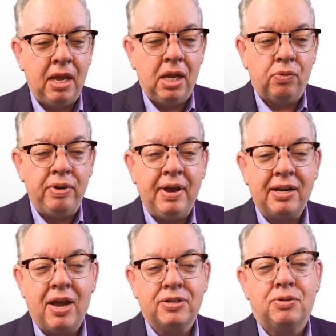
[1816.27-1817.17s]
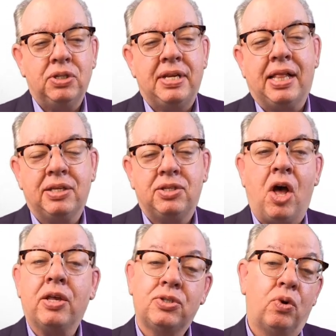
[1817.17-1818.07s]
We've had customers tell us
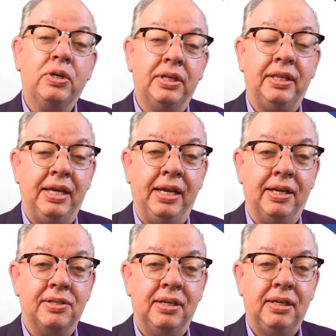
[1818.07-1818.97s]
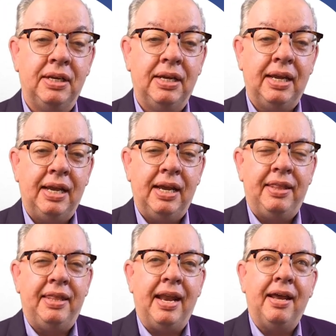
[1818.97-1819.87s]
all sorts of things
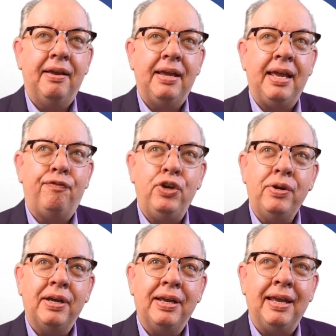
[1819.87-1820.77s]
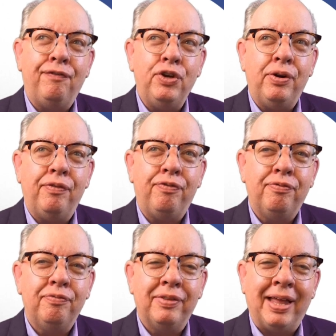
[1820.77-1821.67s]
that if you'd have
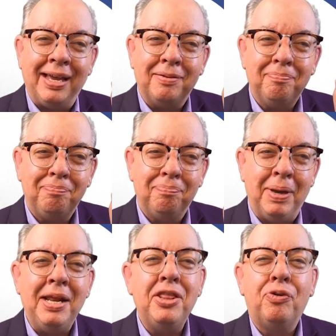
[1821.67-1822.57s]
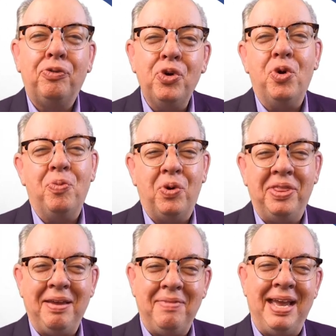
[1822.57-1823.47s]
been in the room
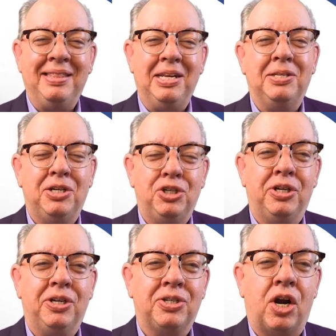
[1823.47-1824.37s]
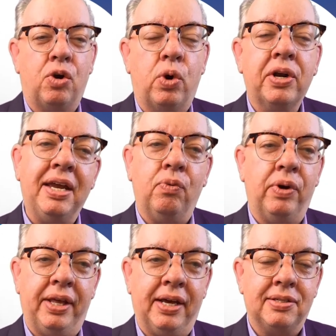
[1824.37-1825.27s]
when they made the decision to start working
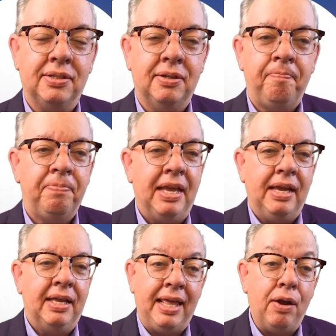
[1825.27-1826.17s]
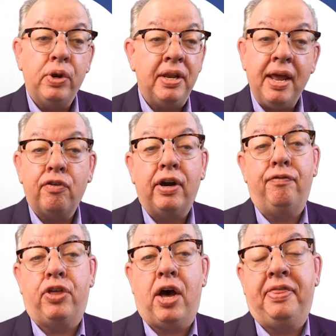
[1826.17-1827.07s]
with us, they would never
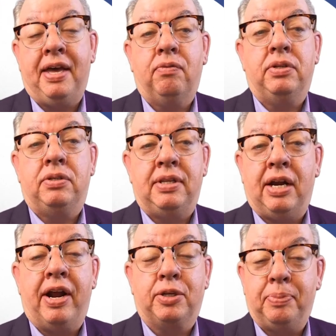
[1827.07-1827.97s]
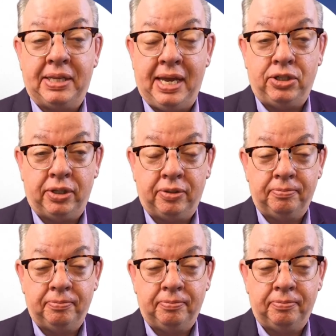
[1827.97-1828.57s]
have thought that was their expectation.